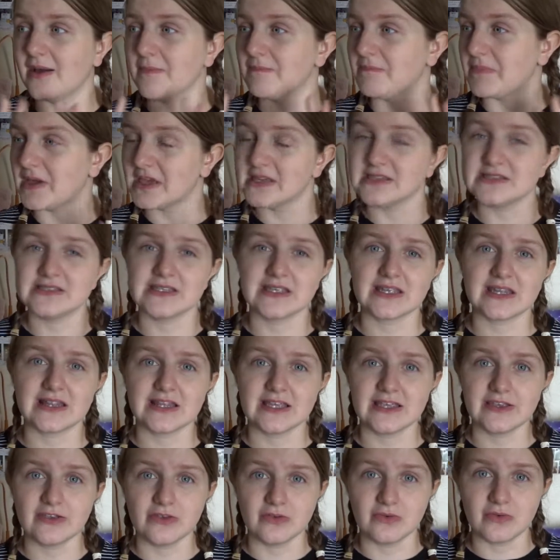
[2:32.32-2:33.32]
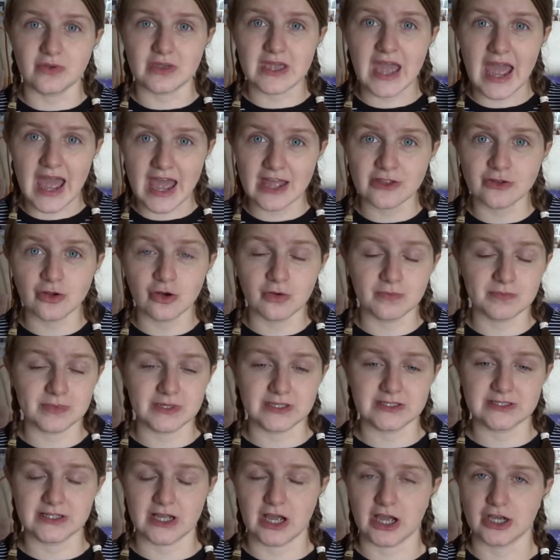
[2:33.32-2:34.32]
Basically, you cannot
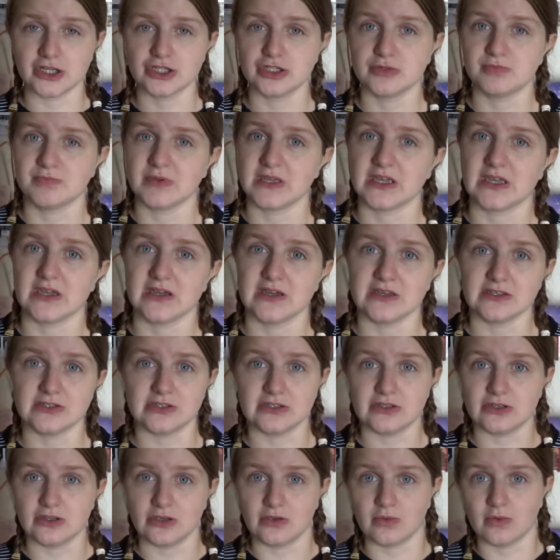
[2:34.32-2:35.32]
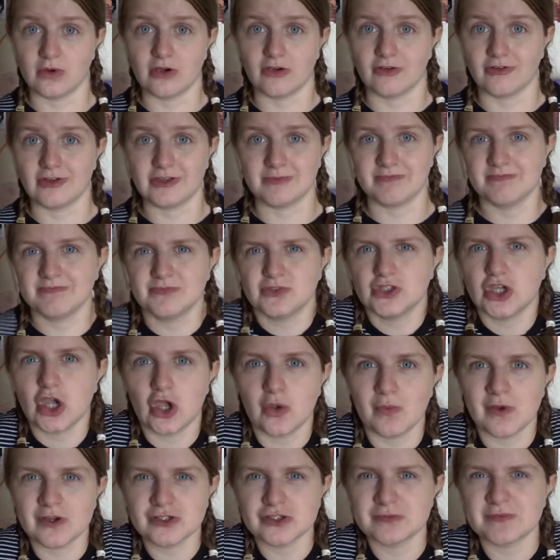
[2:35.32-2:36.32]
be touched because you are in too
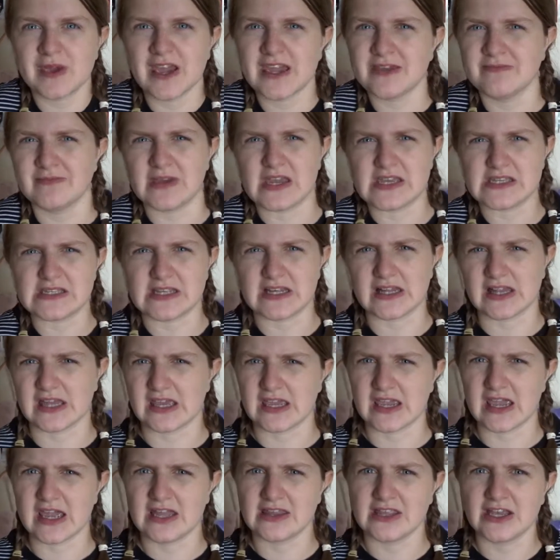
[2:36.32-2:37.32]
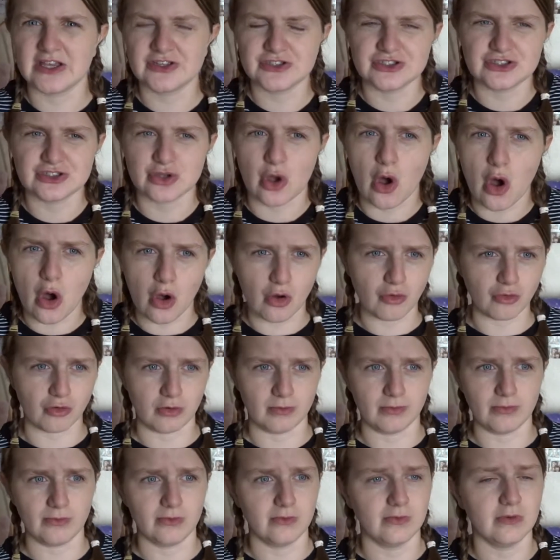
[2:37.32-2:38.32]
much pain, basically, and that is
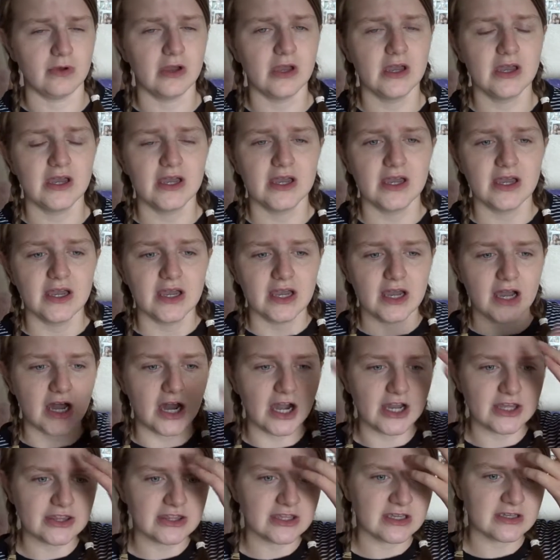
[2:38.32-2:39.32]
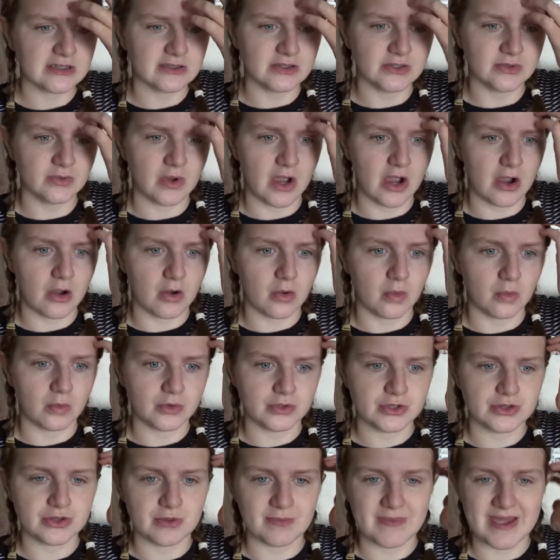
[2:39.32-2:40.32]
horrible. I think as well,
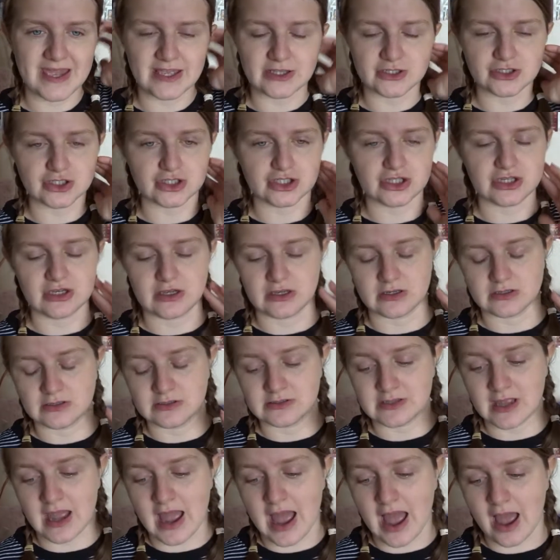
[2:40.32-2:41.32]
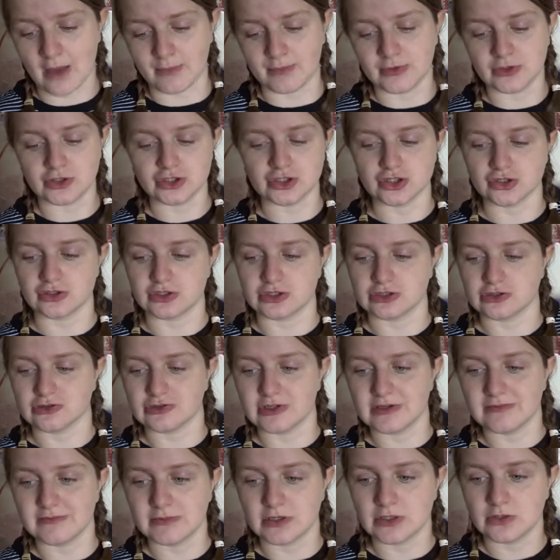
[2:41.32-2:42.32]
one of the major things that happened during
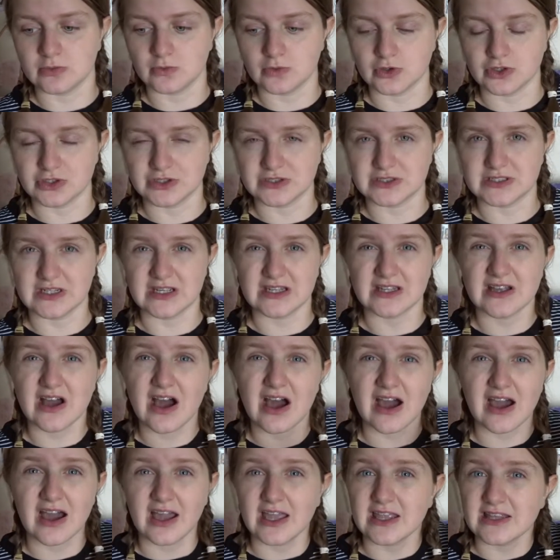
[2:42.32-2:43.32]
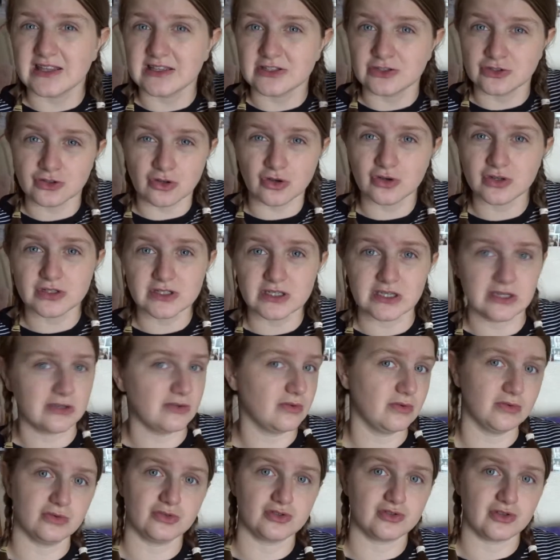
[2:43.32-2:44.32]
treatment was that I did not
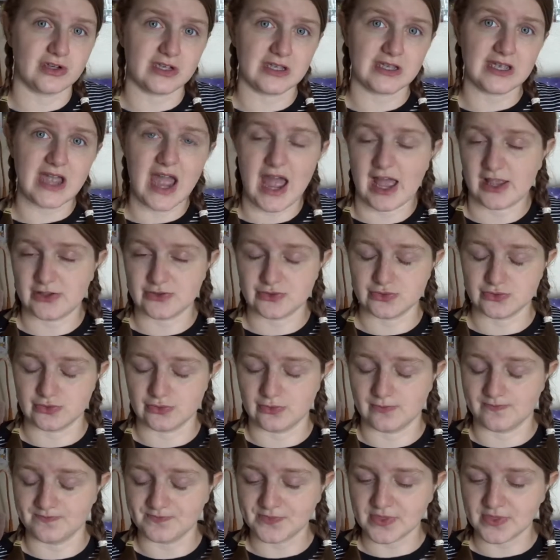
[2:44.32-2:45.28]
eat or drink at all,